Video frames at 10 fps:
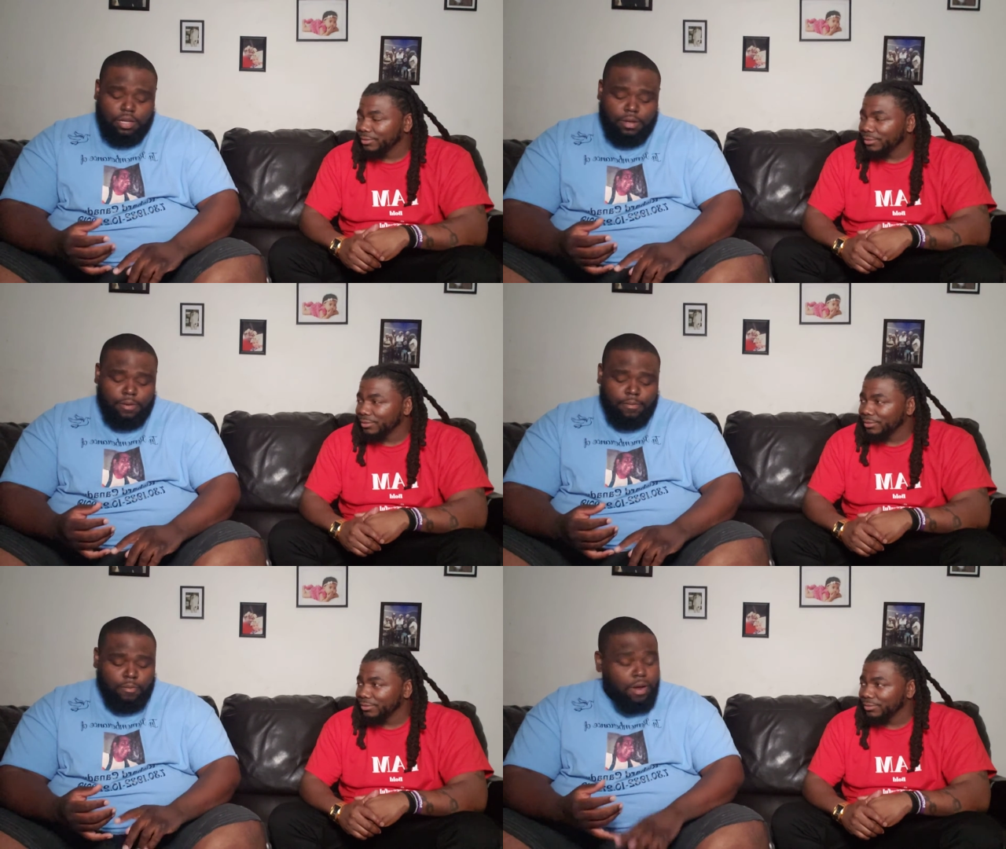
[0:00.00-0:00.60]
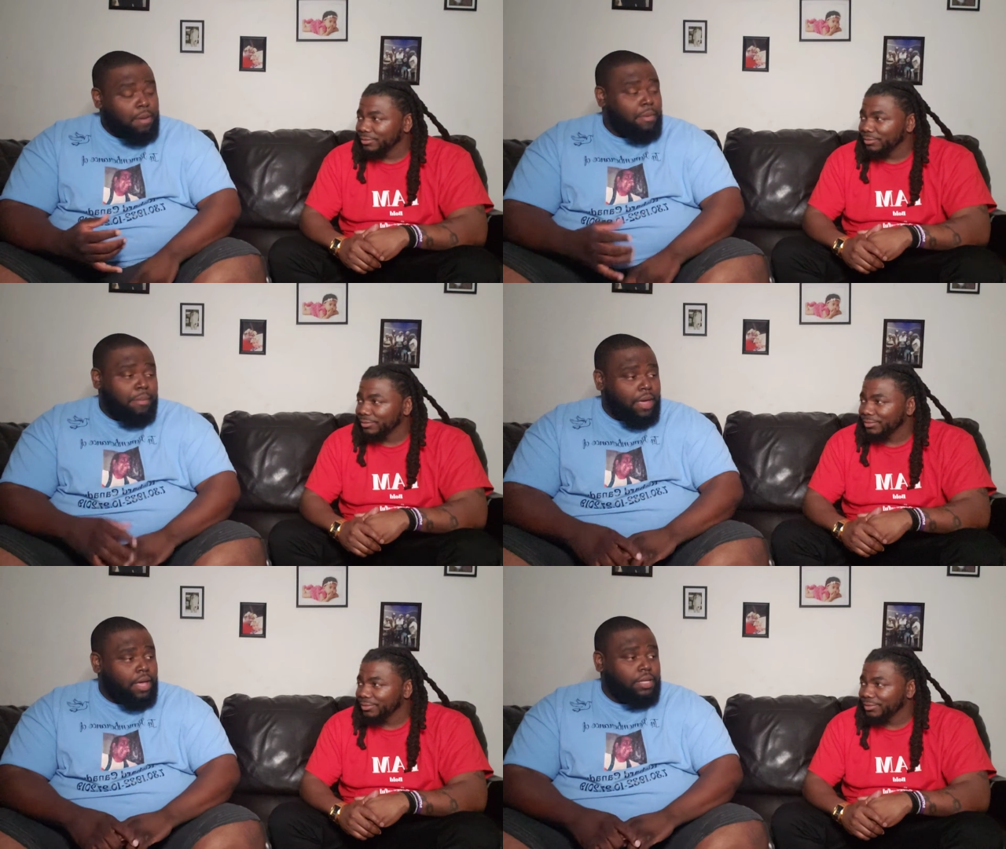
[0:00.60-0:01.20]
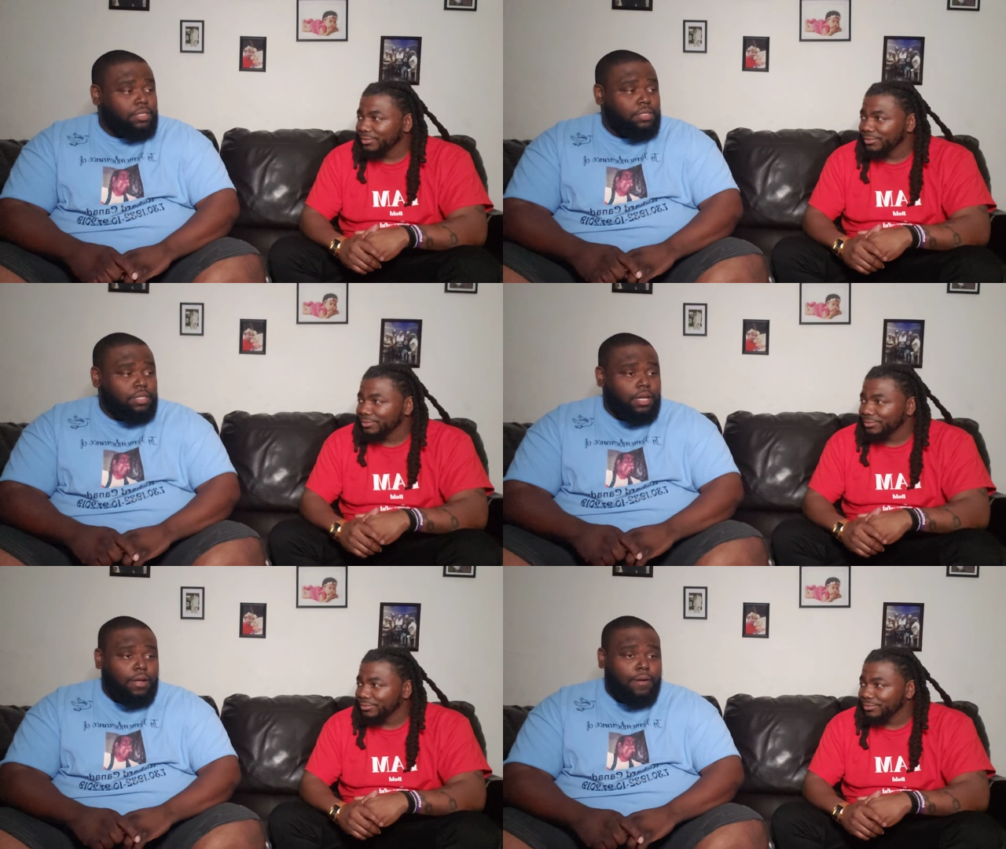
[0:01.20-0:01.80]
Speaker 1: um, wearing my mask,
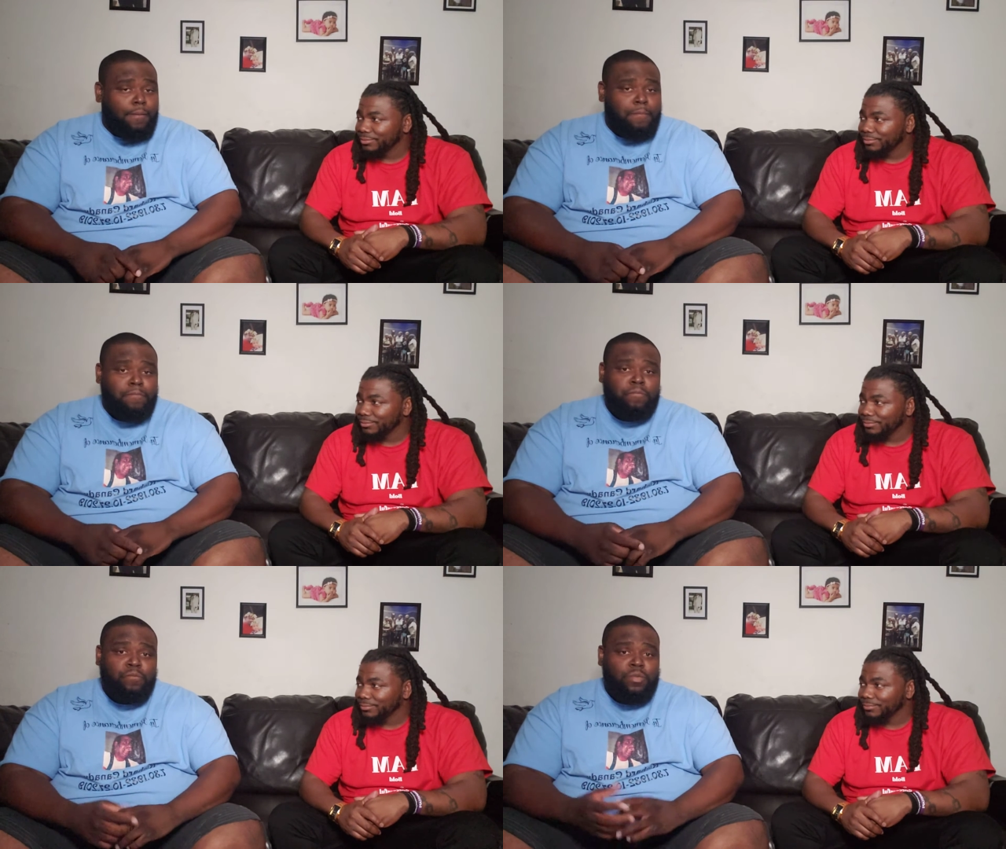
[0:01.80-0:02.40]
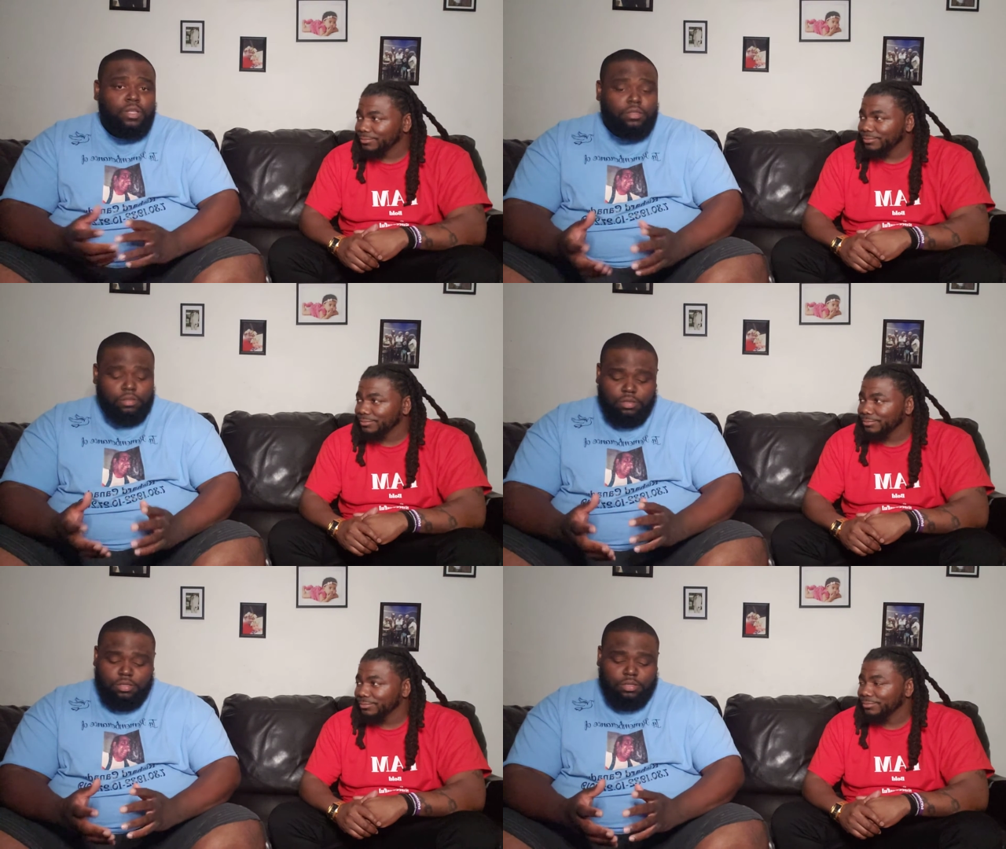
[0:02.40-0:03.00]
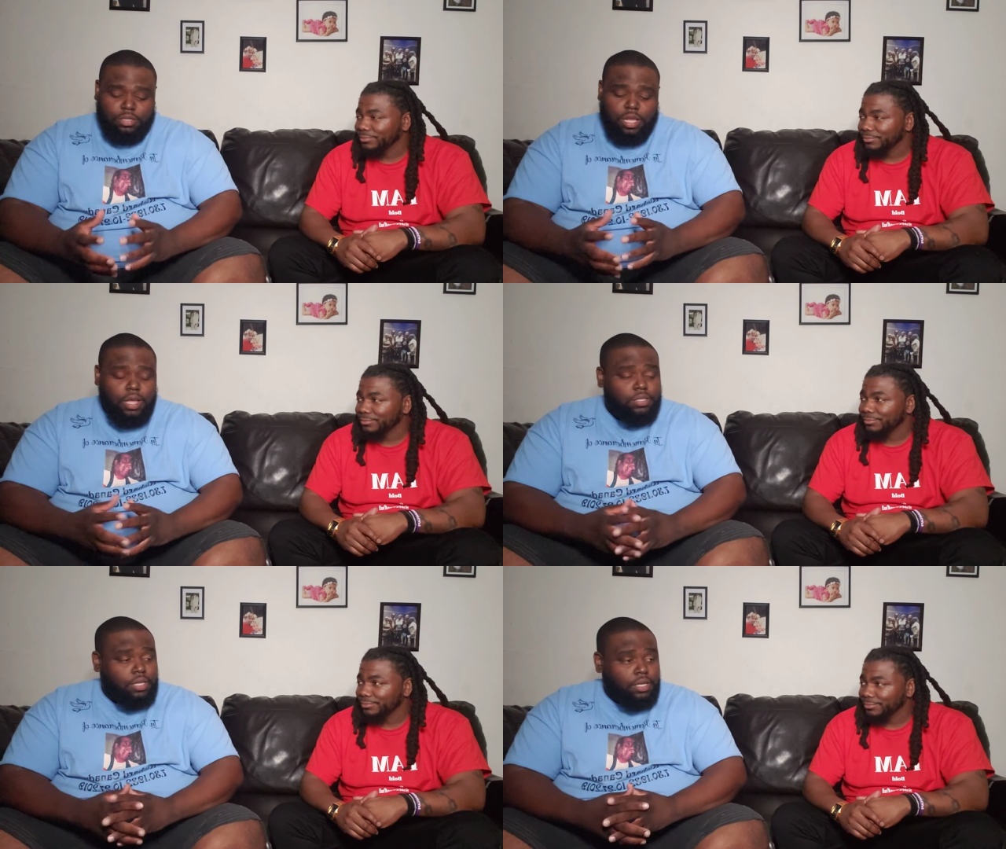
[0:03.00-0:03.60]
uh,
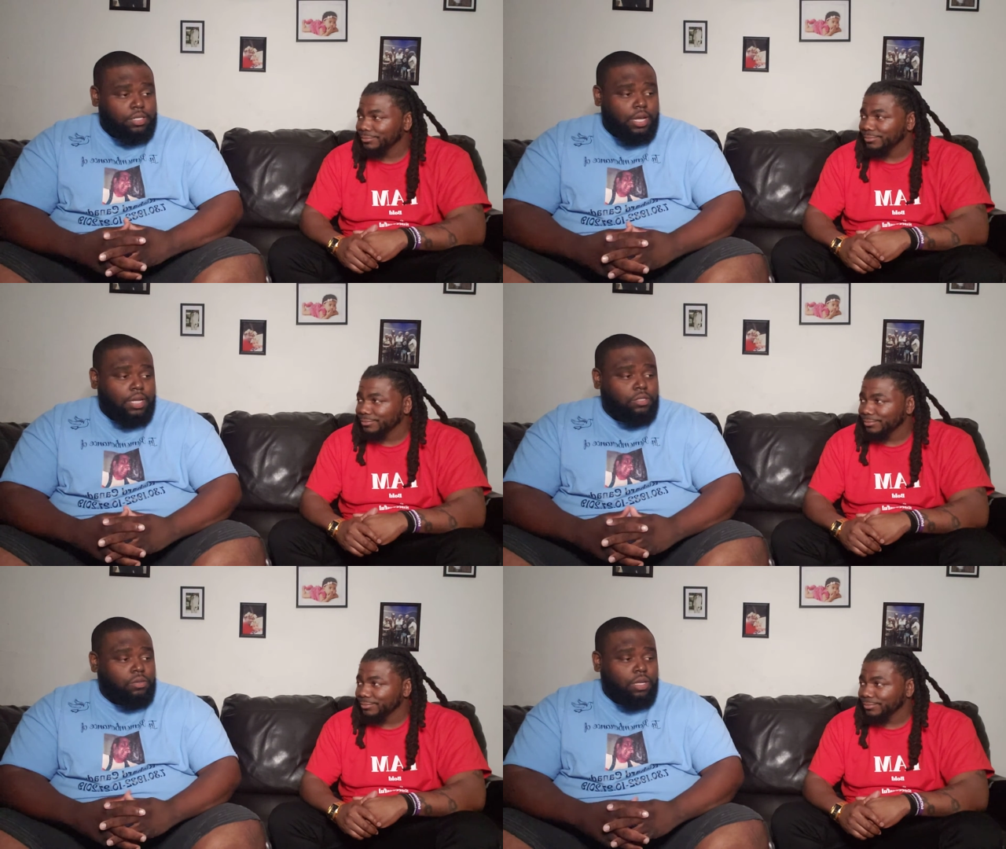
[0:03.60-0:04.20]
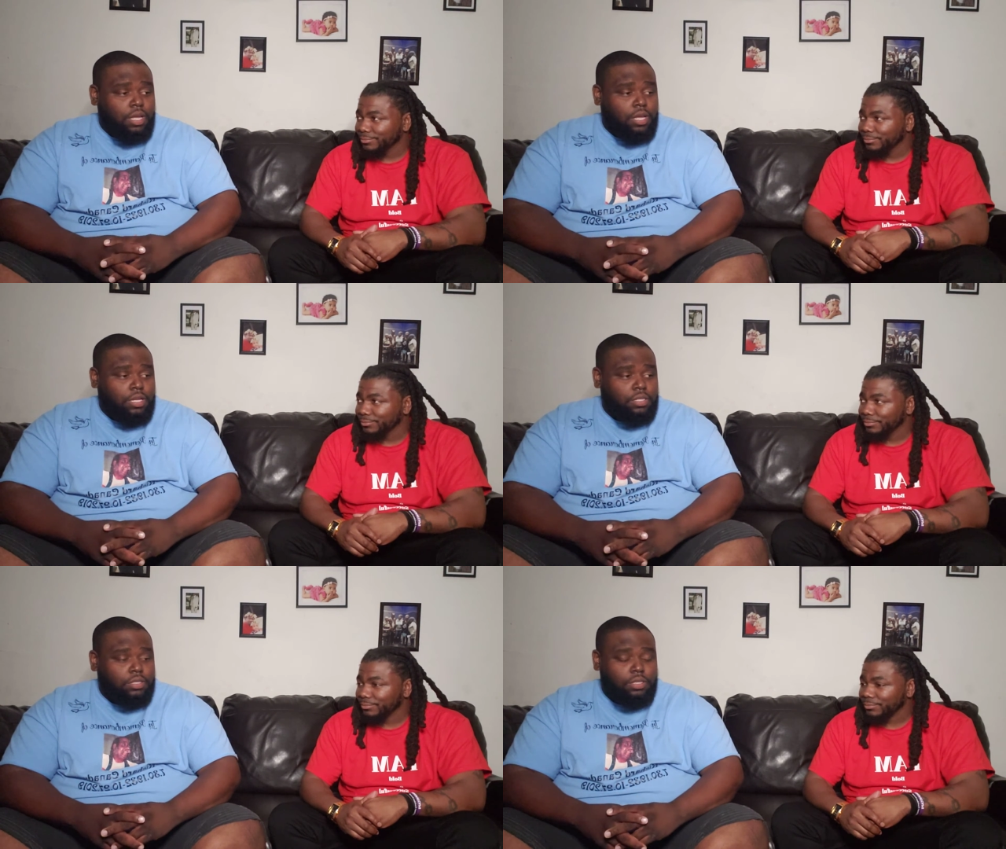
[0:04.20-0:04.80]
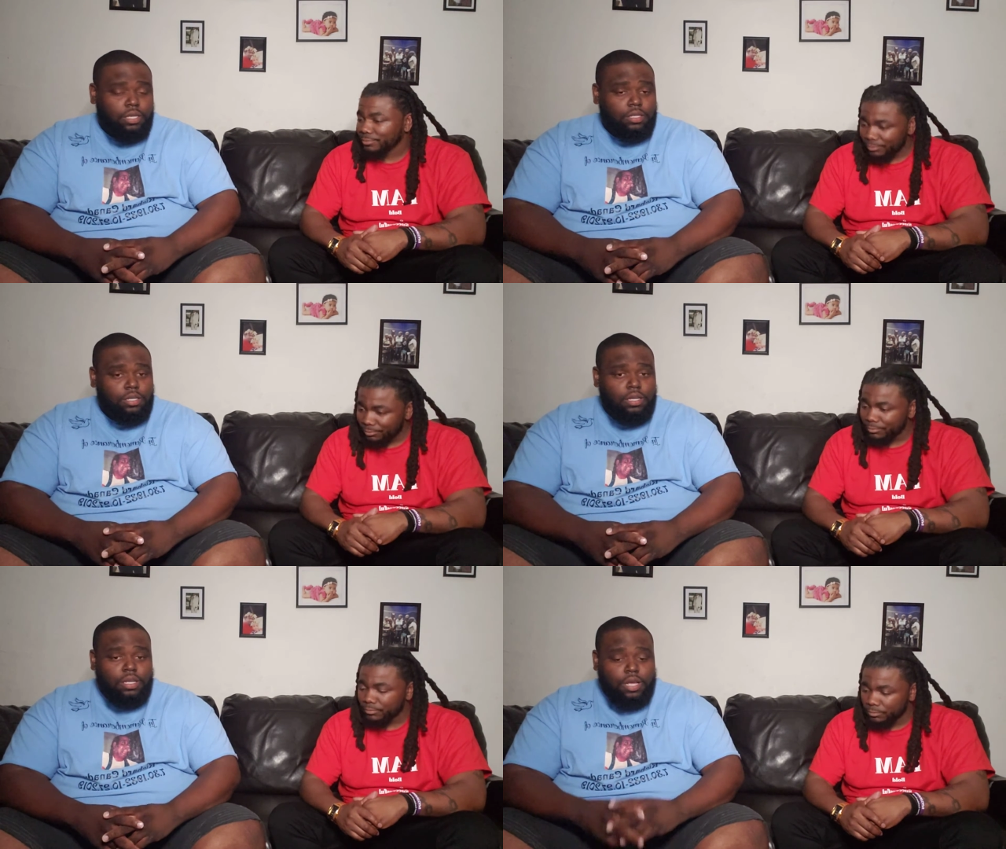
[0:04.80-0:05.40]
staying sanitized on the hands, and
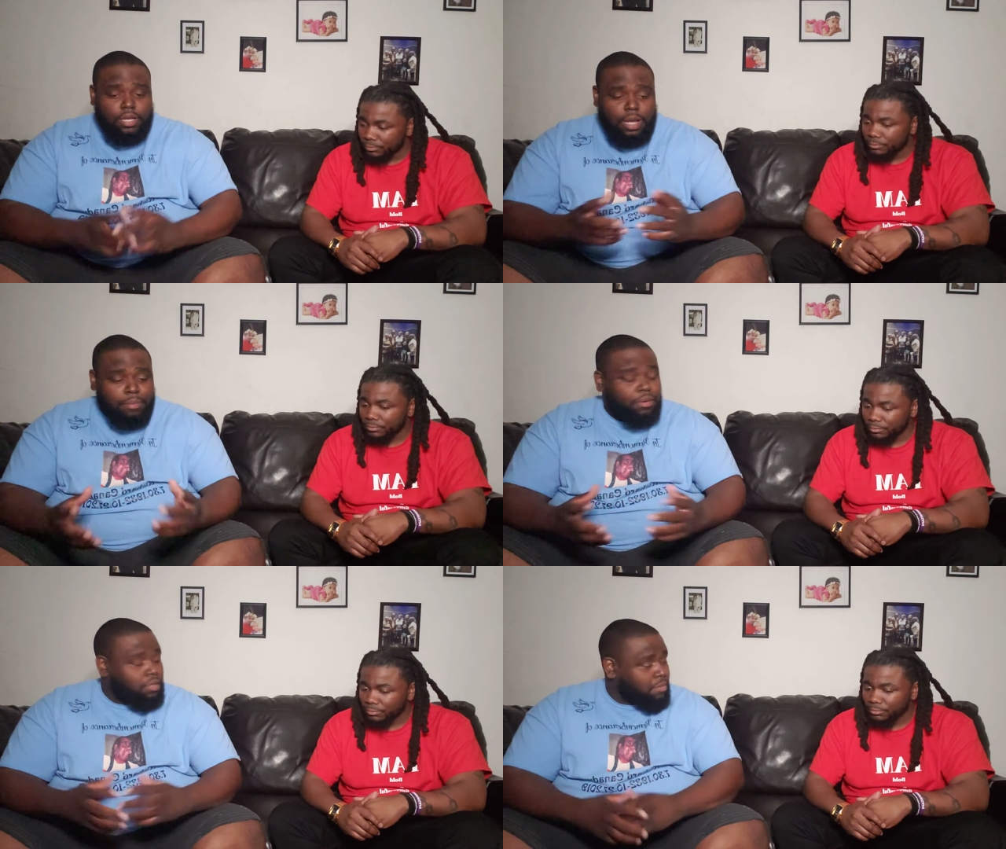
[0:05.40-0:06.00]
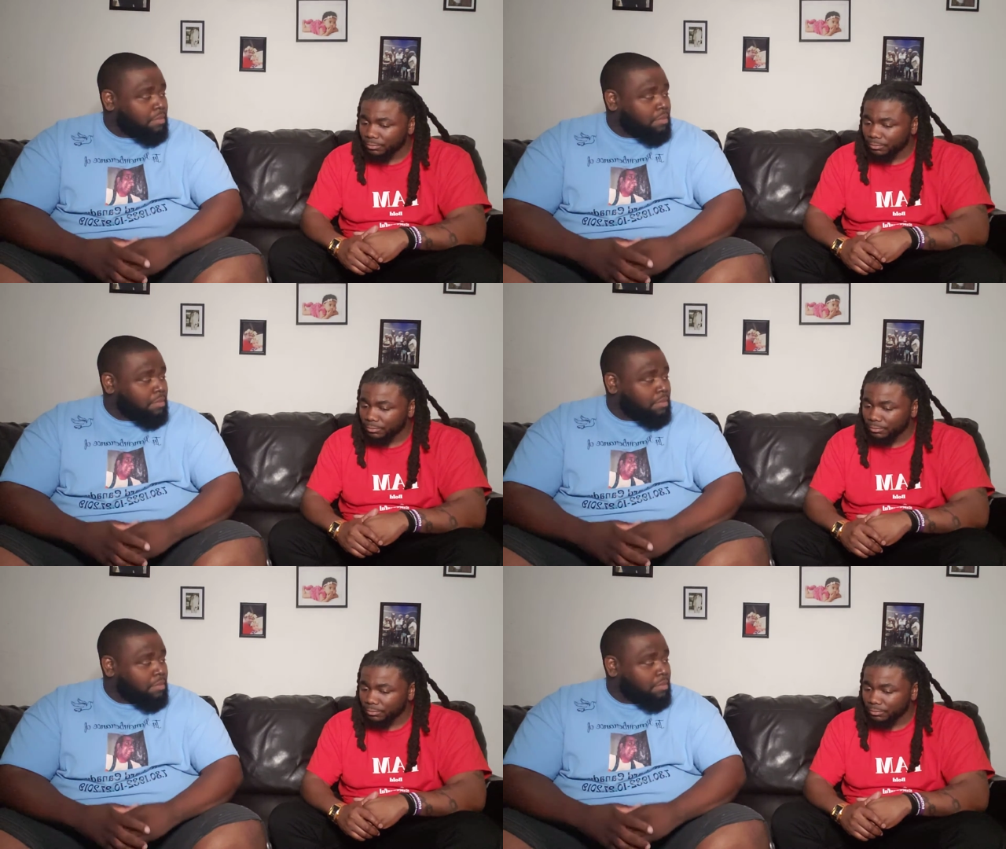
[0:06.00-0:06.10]
and not putting